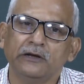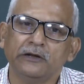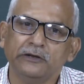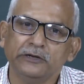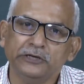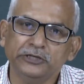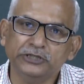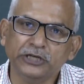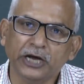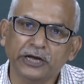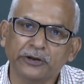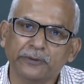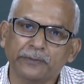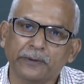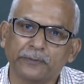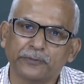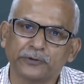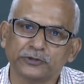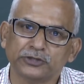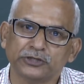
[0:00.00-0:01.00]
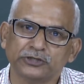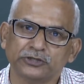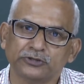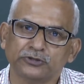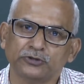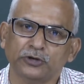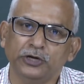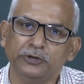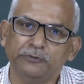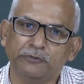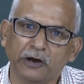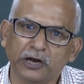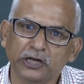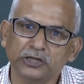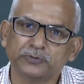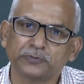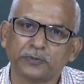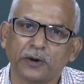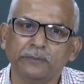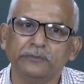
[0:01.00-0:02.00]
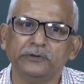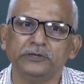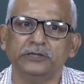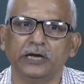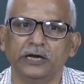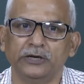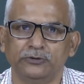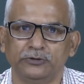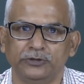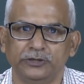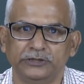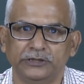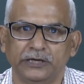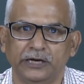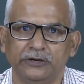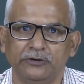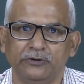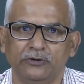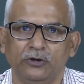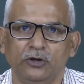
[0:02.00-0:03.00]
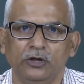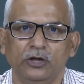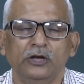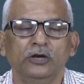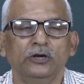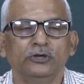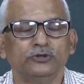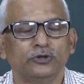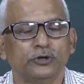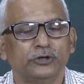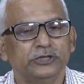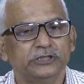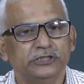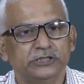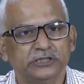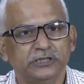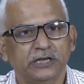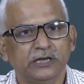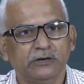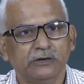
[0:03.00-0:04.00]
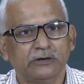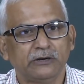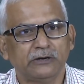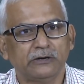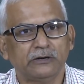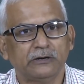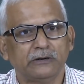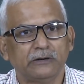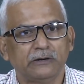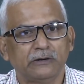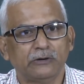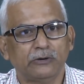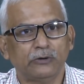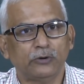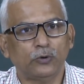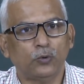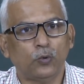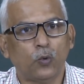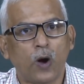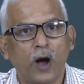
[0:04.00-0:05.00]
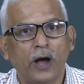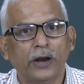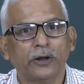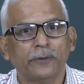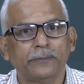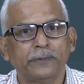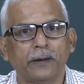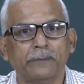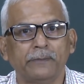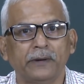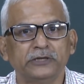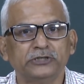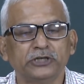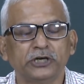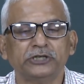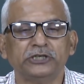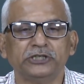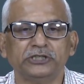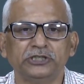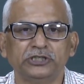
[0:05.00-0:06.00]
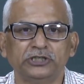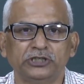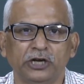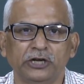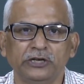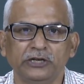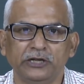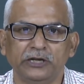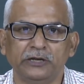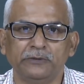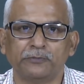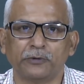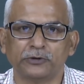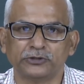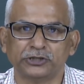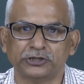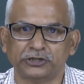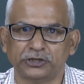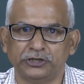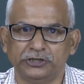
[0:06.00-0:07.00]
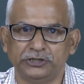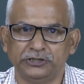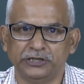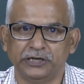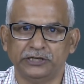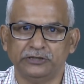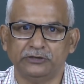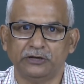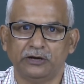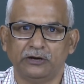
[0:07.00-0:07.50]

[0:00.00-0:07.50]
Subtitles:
design of the processor. So, it varies from design to design. So, this is one of the major decision in processor design,